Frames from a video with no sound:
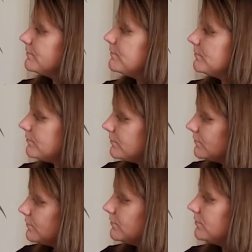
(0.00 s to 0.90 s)

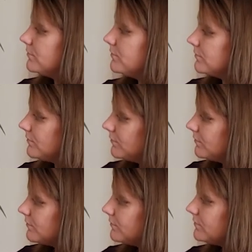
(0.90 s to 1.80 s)

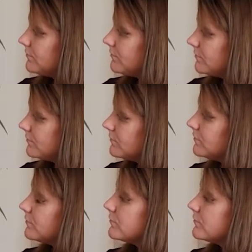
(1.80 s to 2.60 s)
(not speaking)